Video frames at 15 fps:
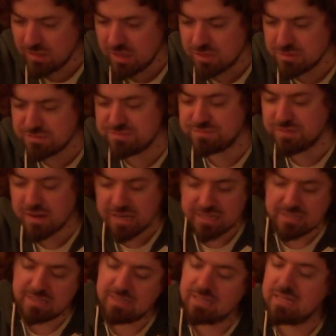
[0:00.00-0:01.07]
the fight
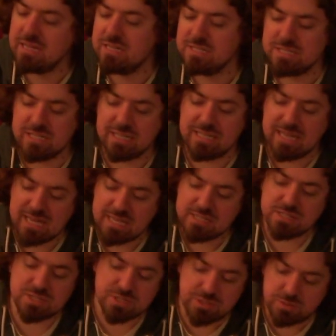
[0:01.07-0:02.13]
to
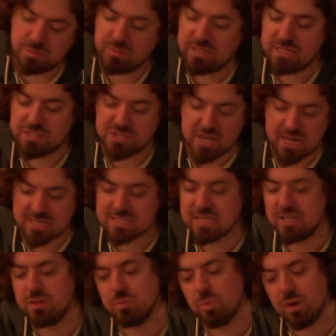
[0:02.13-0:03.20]
get to each hex
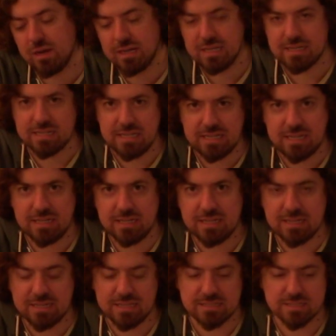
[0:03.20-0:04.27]
that you want and
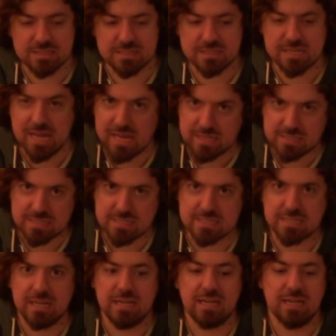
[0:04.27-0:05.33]
need is
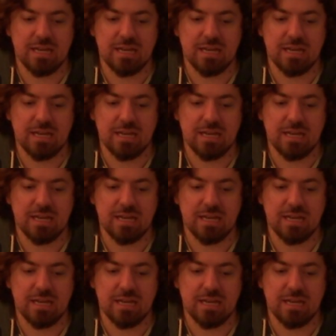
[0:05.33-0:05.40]
tense.